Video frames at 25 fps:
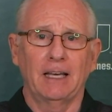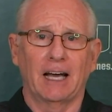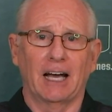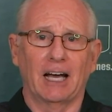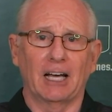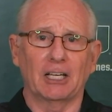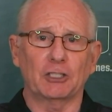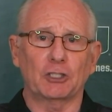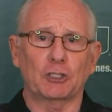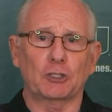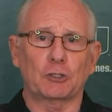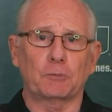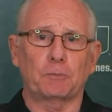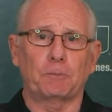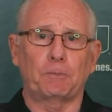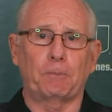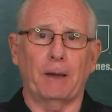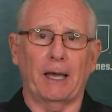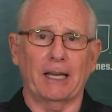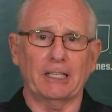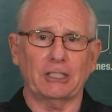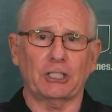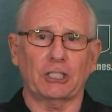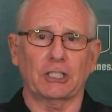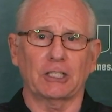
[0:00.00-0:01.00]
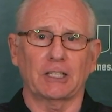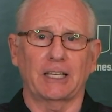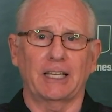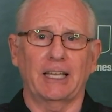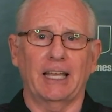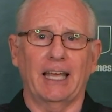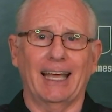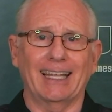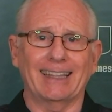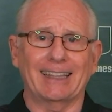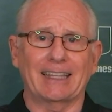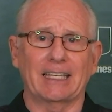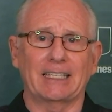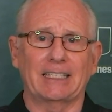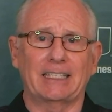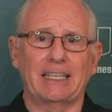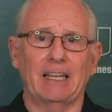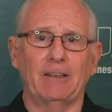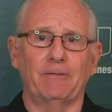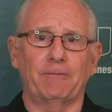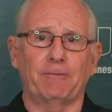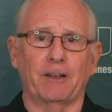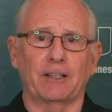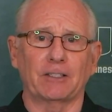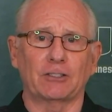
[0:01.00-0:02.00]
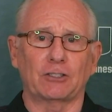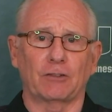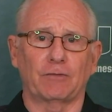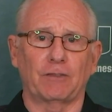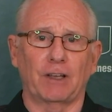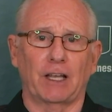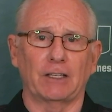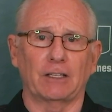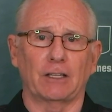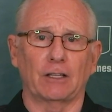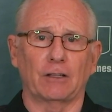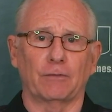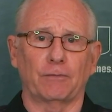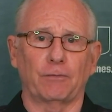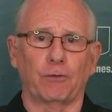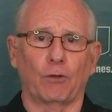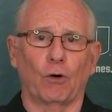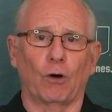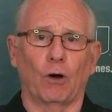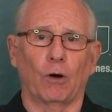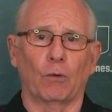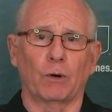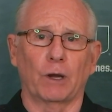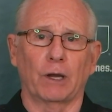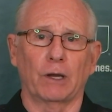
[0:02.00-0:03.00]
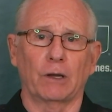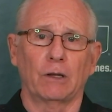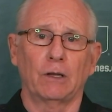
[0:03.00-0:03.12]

especially at the defensive end of the floor.